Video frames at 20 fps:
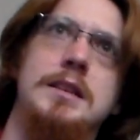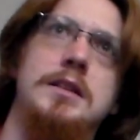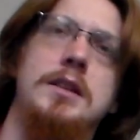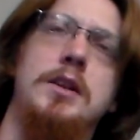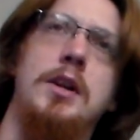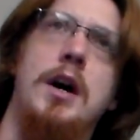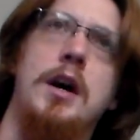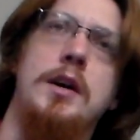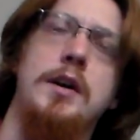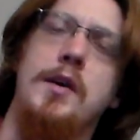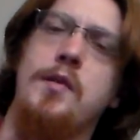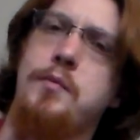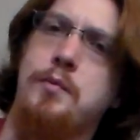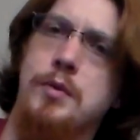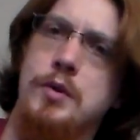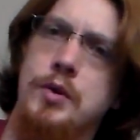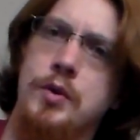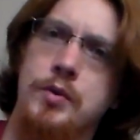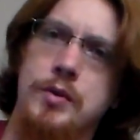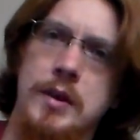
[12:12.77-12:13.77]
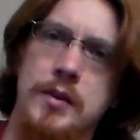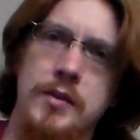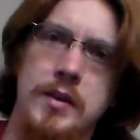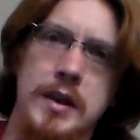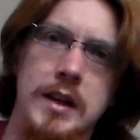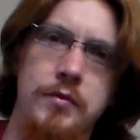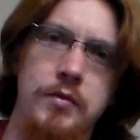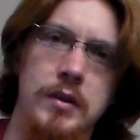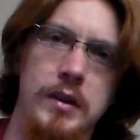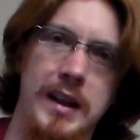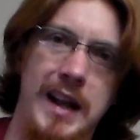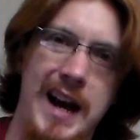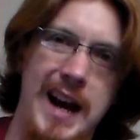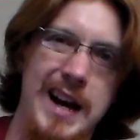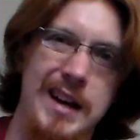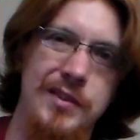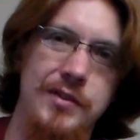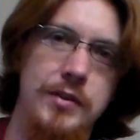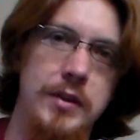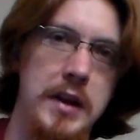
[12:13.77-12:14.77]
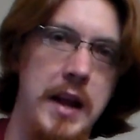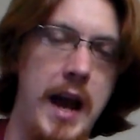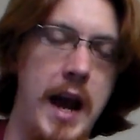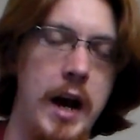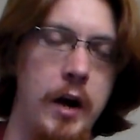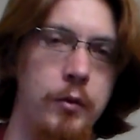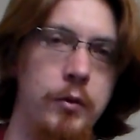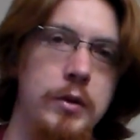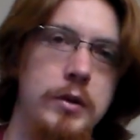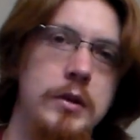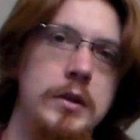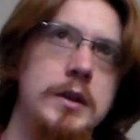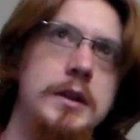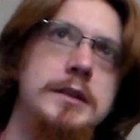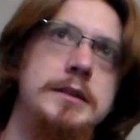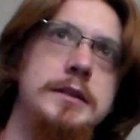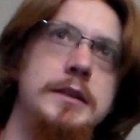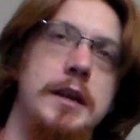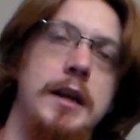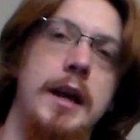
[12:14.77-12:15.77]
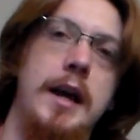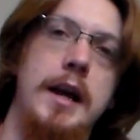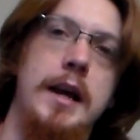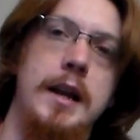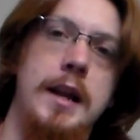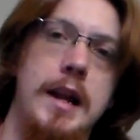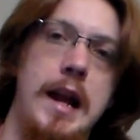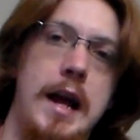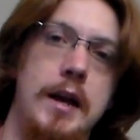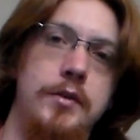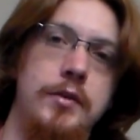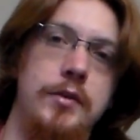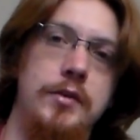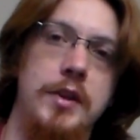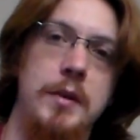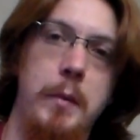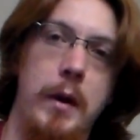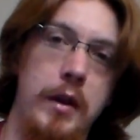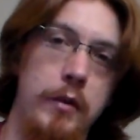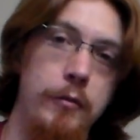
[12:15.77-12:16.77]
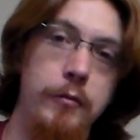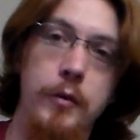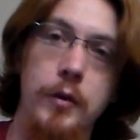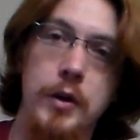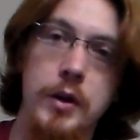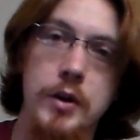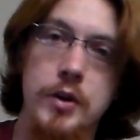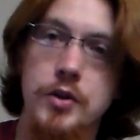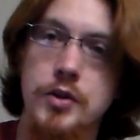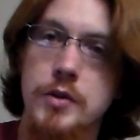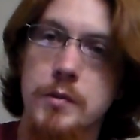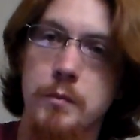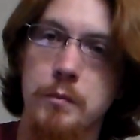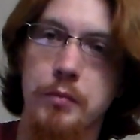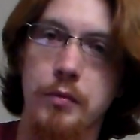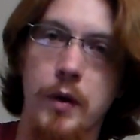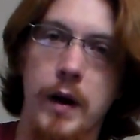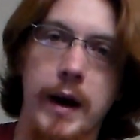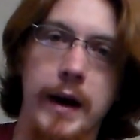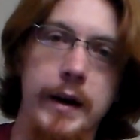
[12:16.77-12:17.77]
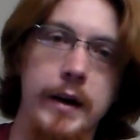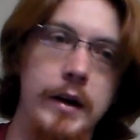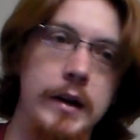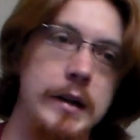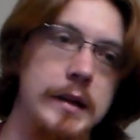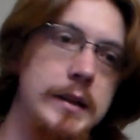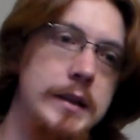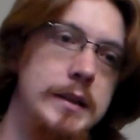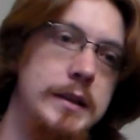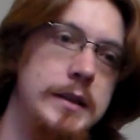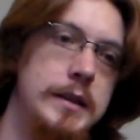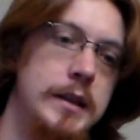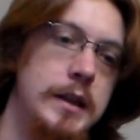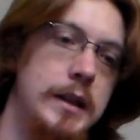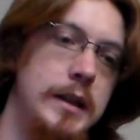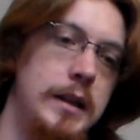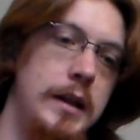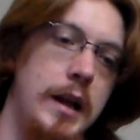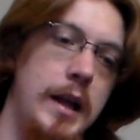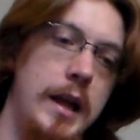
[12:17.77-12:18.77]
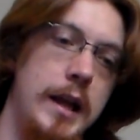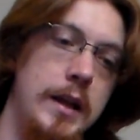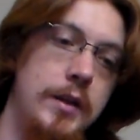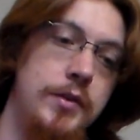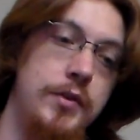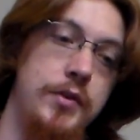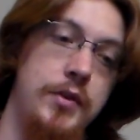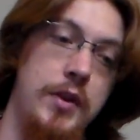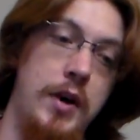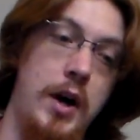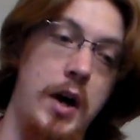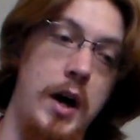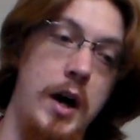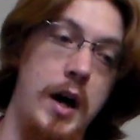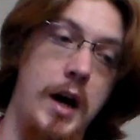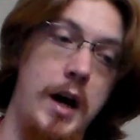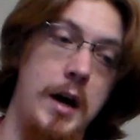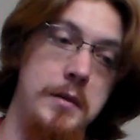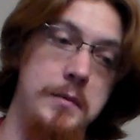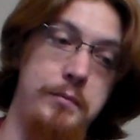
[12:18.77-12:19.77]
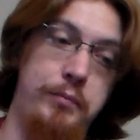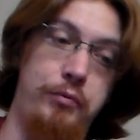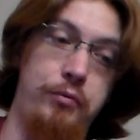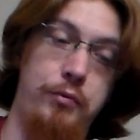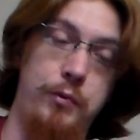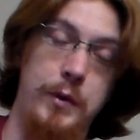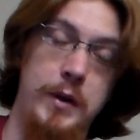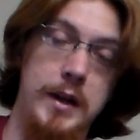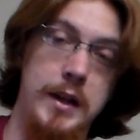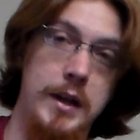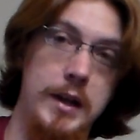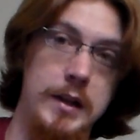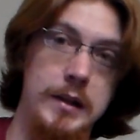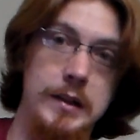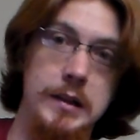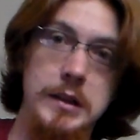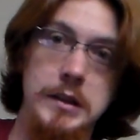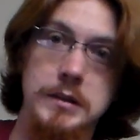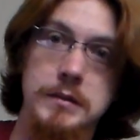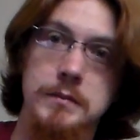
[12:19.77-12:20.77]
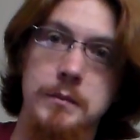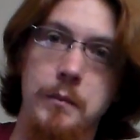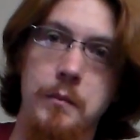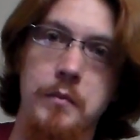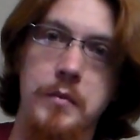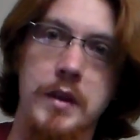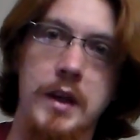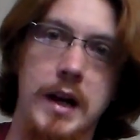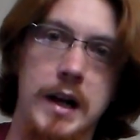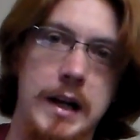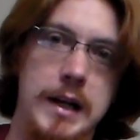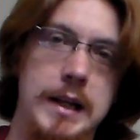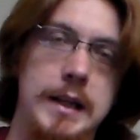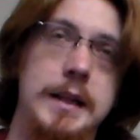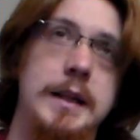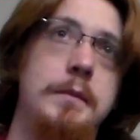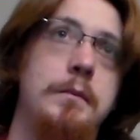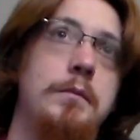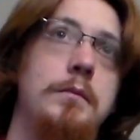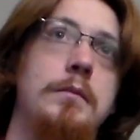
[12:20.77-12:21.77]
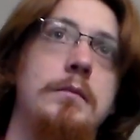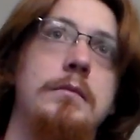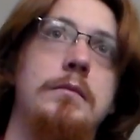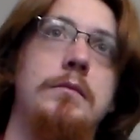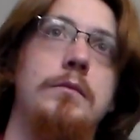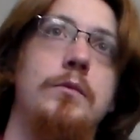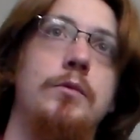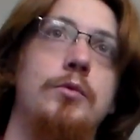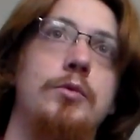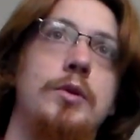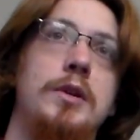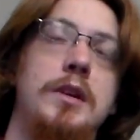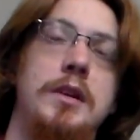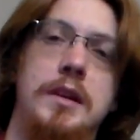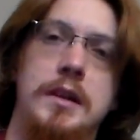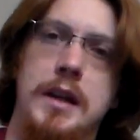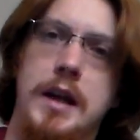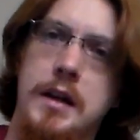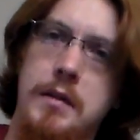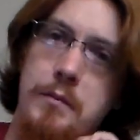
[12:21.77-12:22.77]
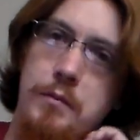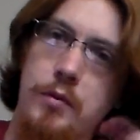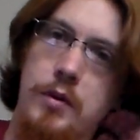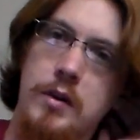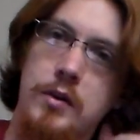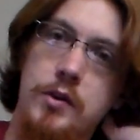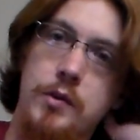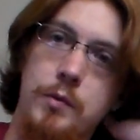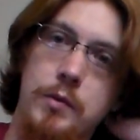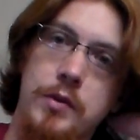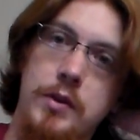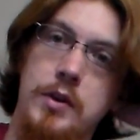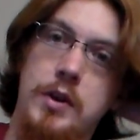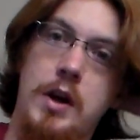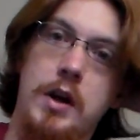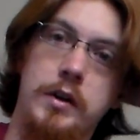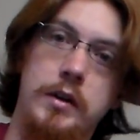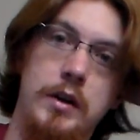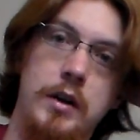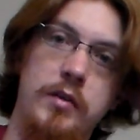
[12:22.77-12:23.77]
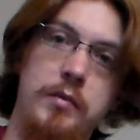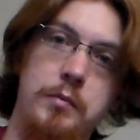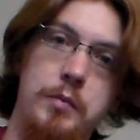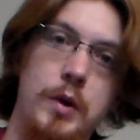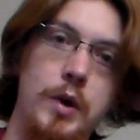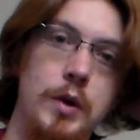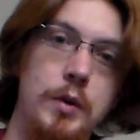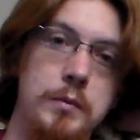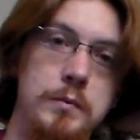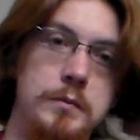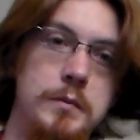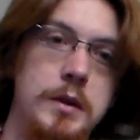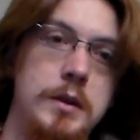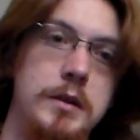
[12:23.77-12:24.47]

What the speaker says: the knockoff Pro doesn't even last an hour, and as you see by the footage prior, it's pretty ugly. I'm really not impressed with the knockoff Pro.